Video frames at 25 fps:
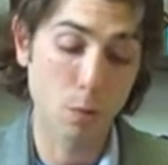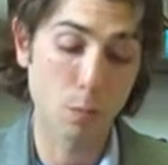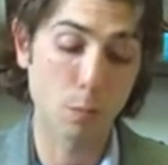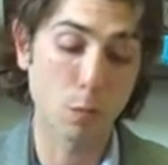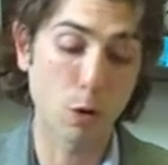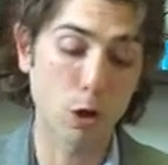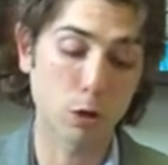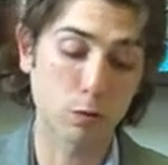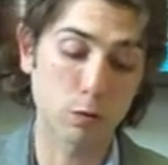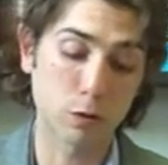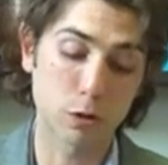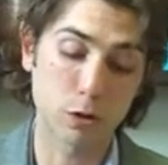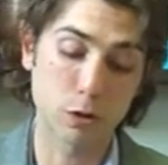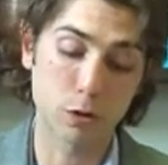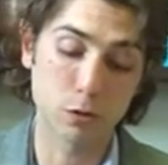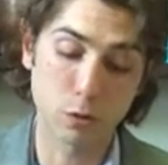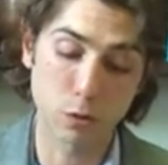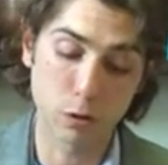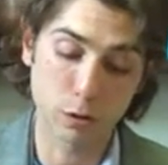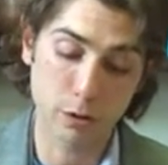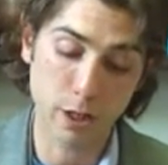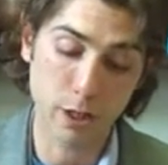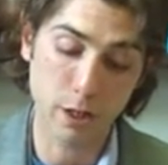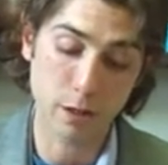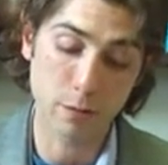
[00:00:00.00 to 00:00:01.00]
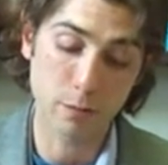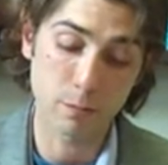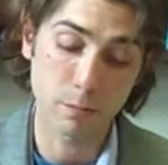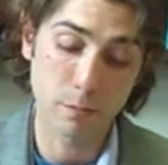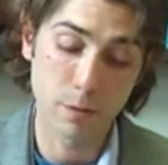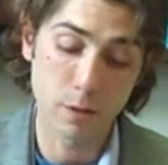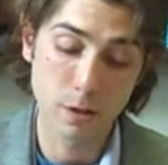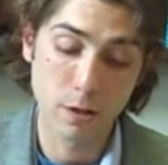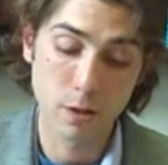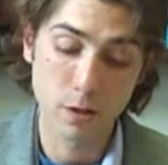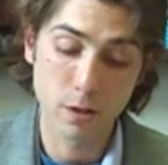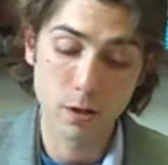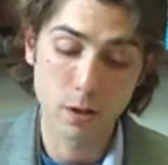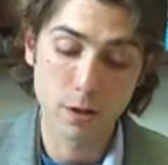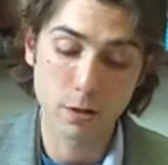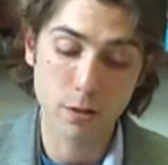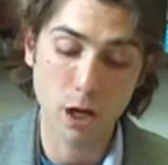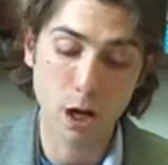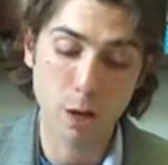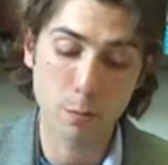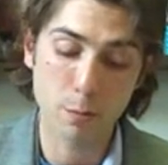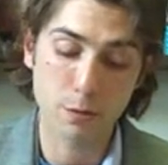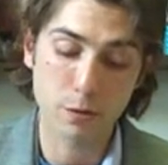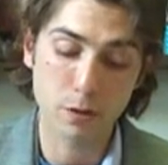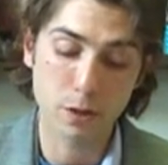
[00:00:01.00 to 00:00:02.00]
Mark Richards looked at him.
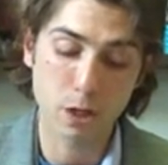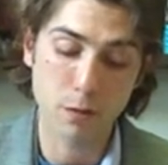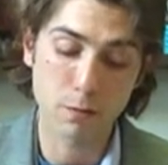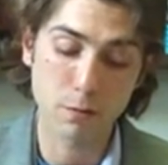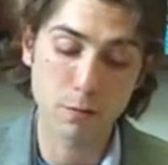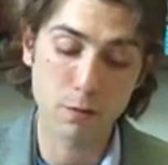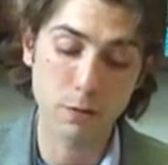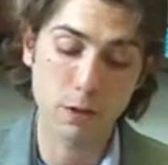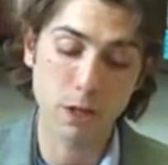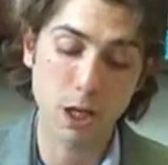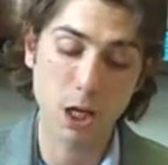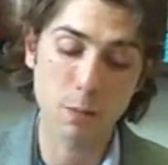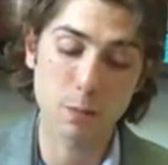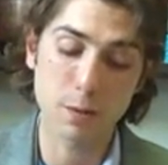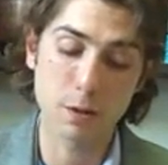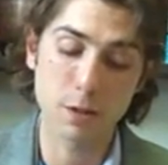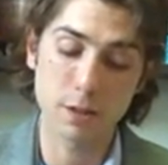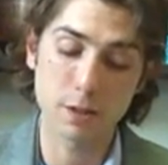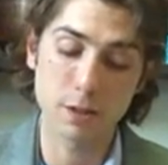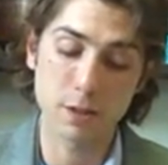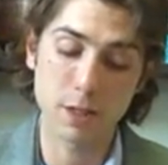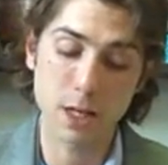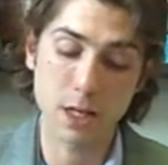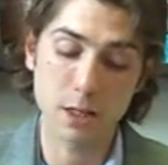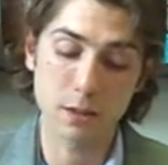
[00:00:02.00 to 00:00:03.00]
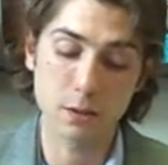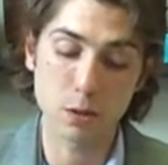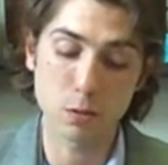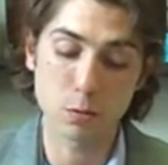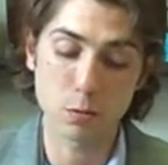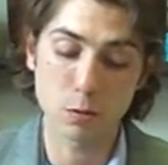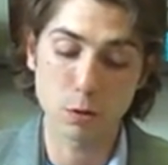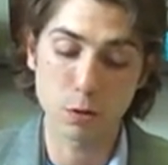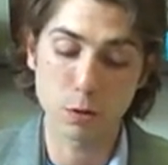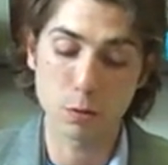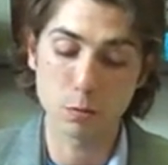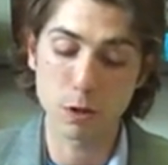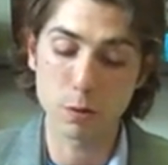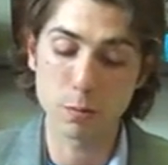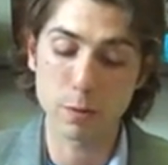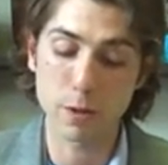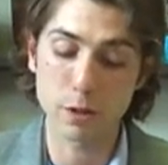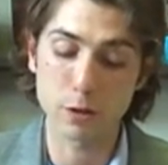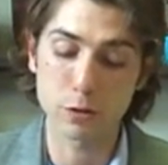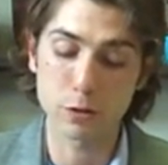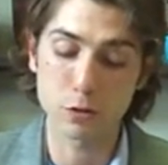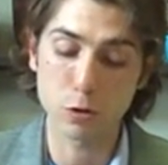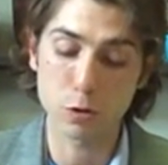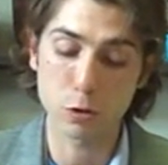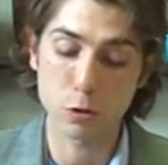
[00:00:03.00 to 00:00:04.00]
Thomas and Everett came in to stand so that the 3 made
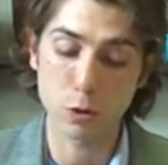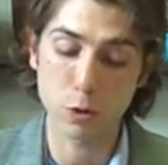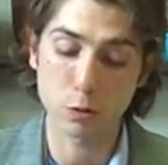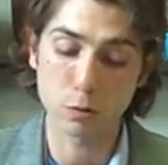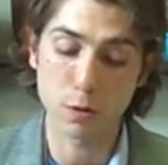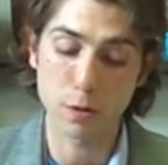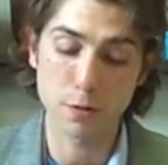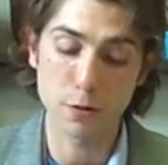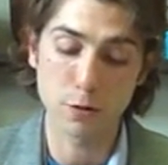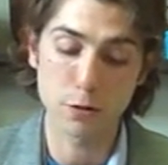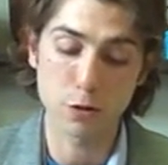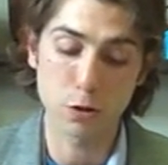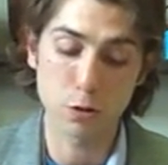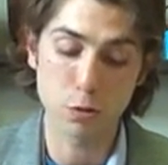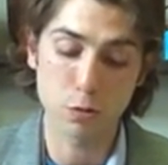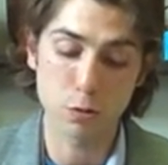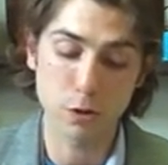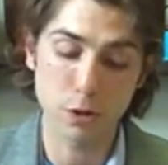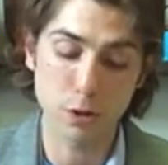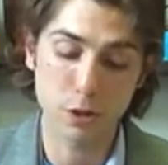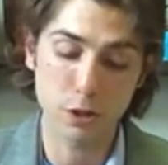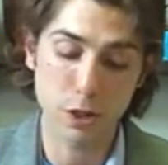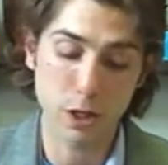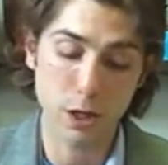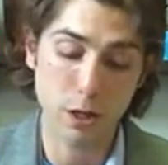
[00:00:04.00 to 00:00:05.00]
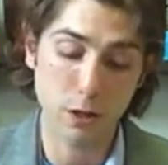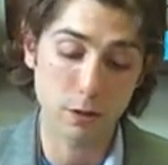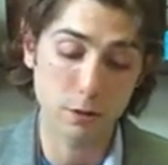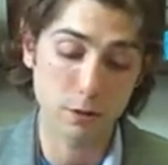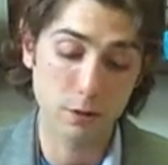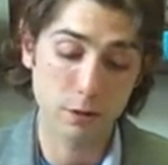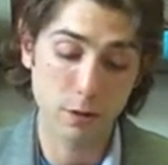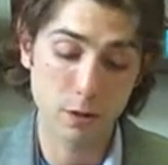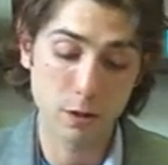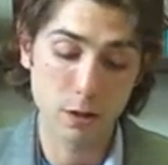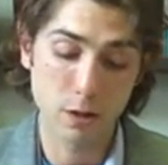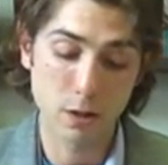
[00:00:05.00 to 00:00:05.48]
a circle around the 2 in their chairs.